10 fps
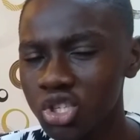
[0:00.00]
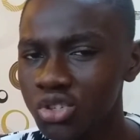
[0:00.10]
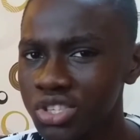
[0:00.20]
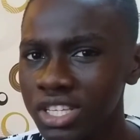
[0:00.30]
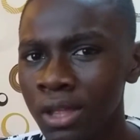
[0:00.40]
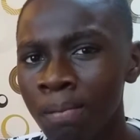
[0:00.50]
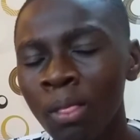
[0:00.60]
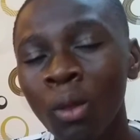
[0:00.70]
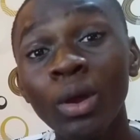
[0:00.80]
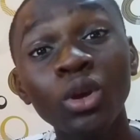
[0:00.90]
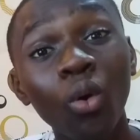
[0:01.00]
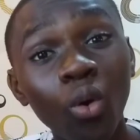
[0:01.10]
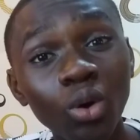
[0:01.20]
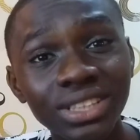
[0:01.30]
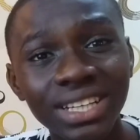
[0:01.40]
You see, when your
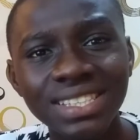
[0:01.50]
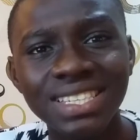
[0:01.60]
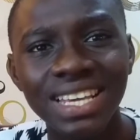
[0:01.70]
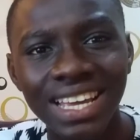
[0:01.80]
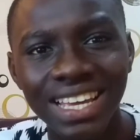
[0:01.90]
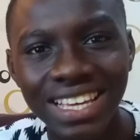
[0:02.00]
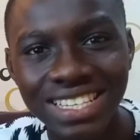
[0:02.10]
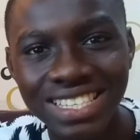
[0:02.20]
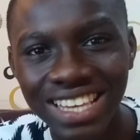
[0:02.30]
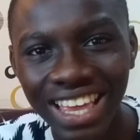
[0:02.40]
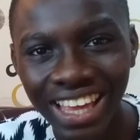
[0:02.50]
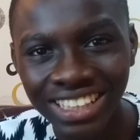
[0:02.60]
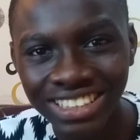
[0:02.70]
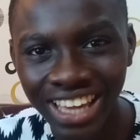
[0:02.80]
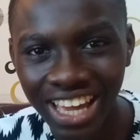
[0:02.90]
audience is
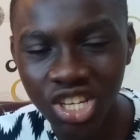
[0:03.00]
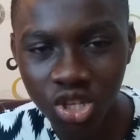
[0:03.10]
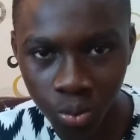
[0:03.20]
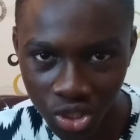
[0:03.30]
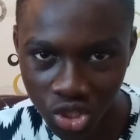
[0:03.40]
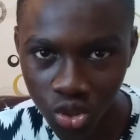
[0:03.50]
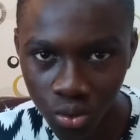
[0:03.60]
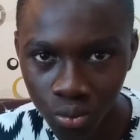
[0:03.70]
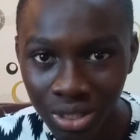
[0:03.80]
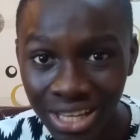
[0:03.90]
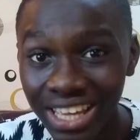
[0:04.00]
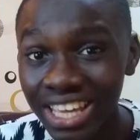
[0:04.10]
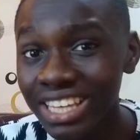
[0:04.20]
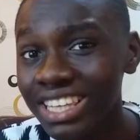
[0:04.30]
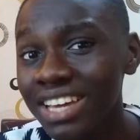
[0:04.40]
engaged with you,
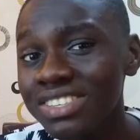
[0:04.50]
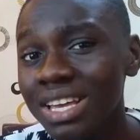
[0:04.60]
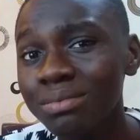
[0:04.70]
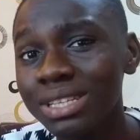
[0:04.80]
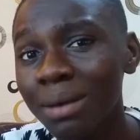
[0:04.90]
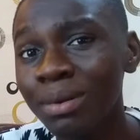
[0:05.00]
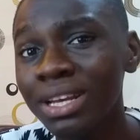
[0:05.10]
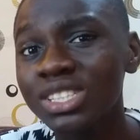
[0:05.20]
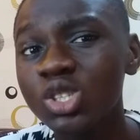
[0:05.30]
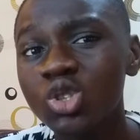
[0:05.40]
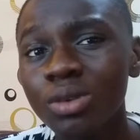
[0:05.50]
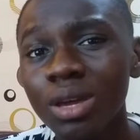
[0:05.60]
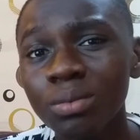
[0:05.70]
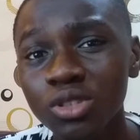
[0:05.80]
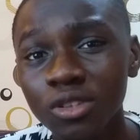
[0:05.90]
it gives them the ability to be able to